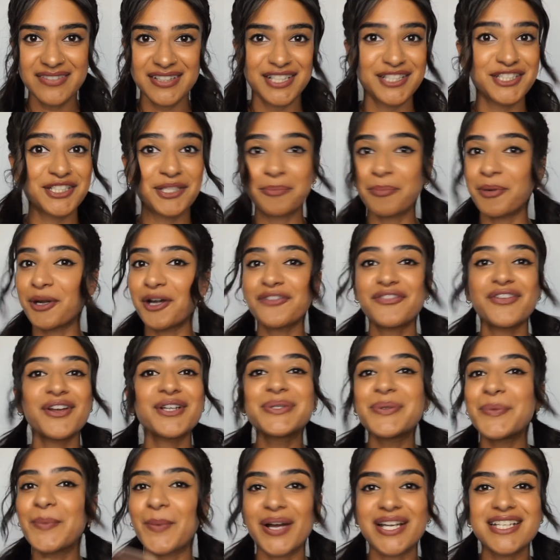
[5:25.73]
It's your
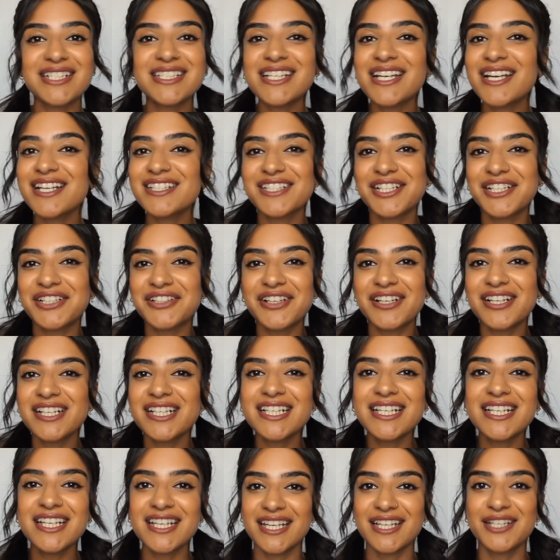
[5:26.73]
perfect one-day
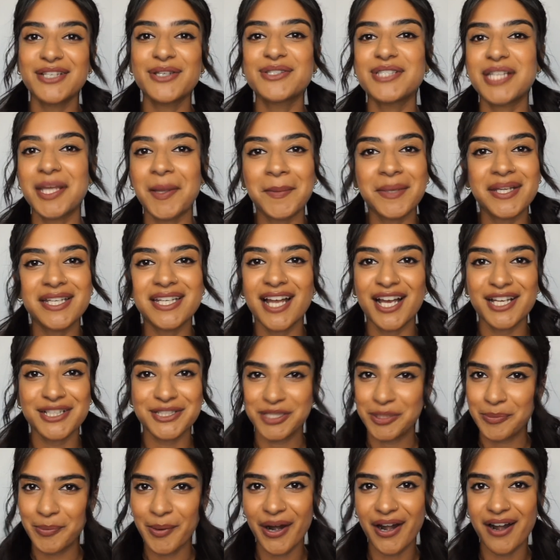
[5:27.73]
itinerary in Yosemite
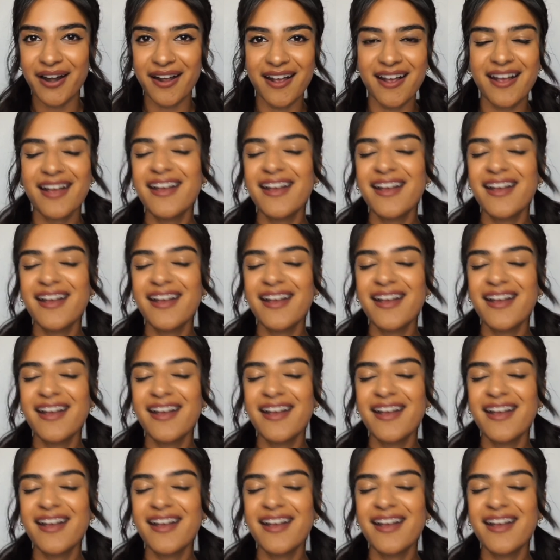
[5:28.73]
National Park.